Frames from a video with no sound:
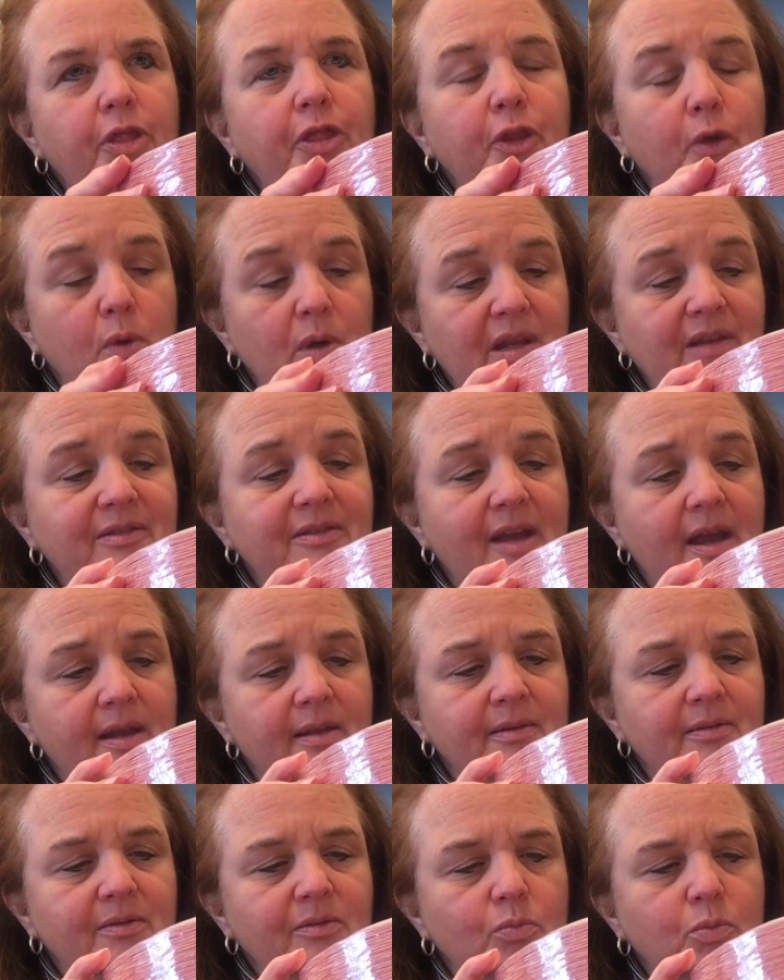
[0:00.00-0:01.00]
30
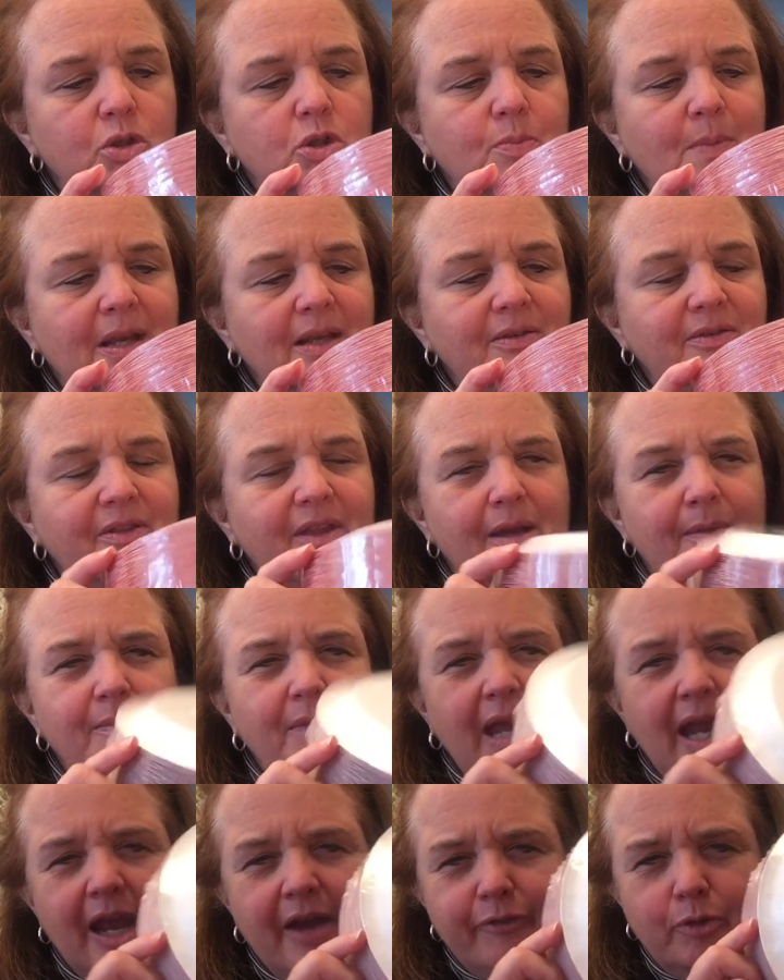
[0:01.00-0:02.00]
cents, which makes them
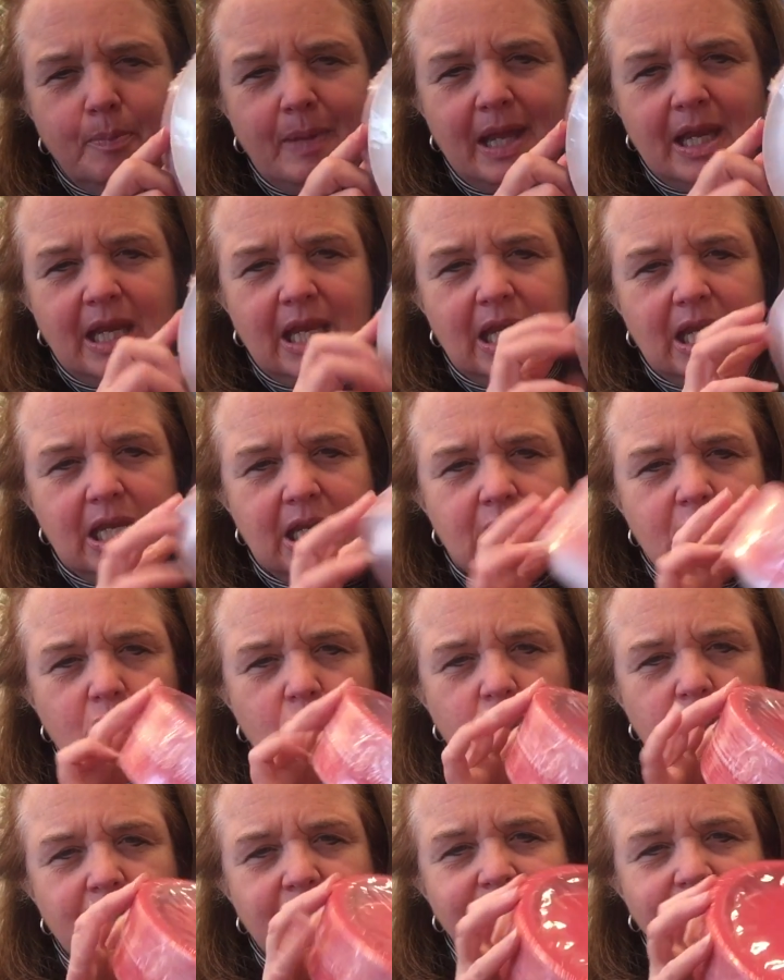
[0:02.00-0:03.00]
half a penny
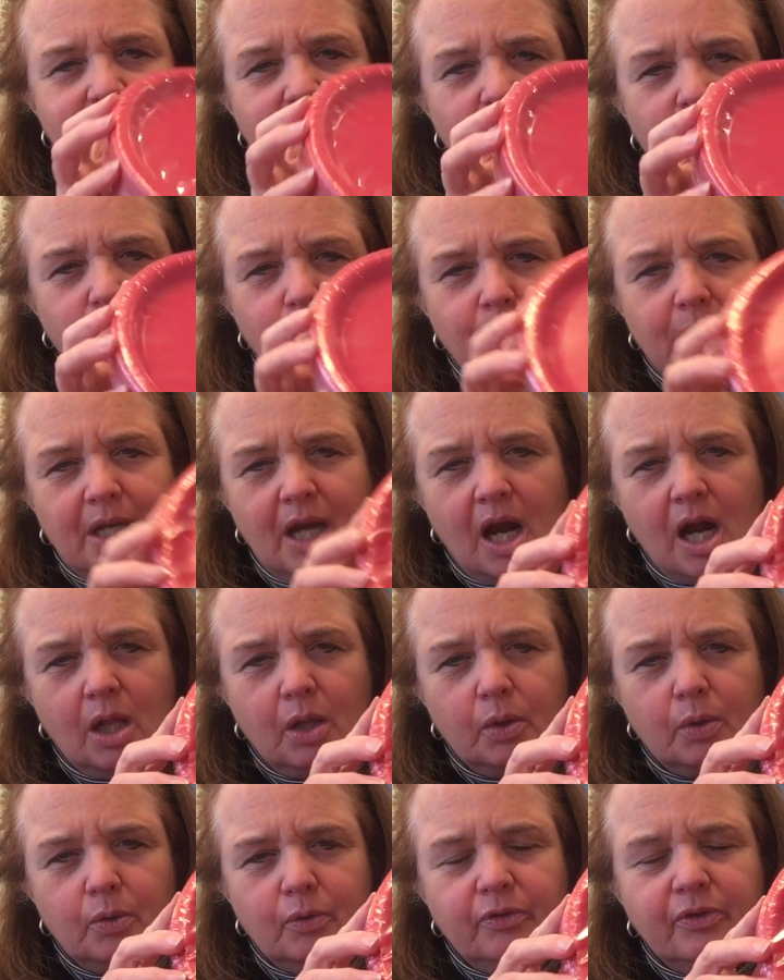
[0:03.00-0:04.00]
each instead of
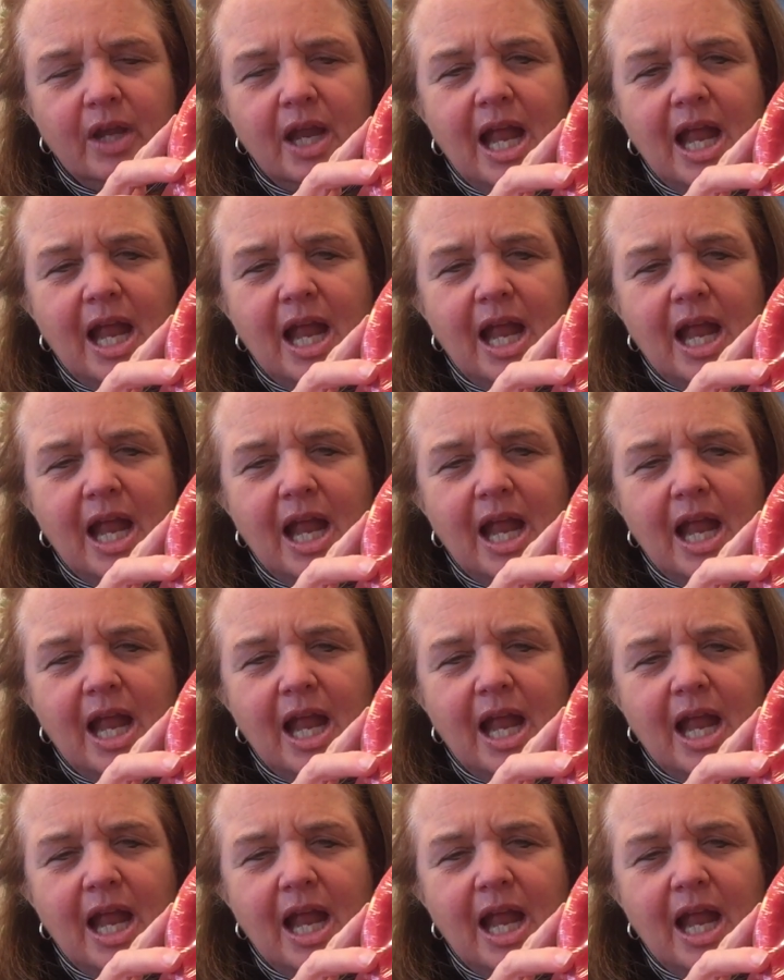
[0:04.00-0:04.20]
$3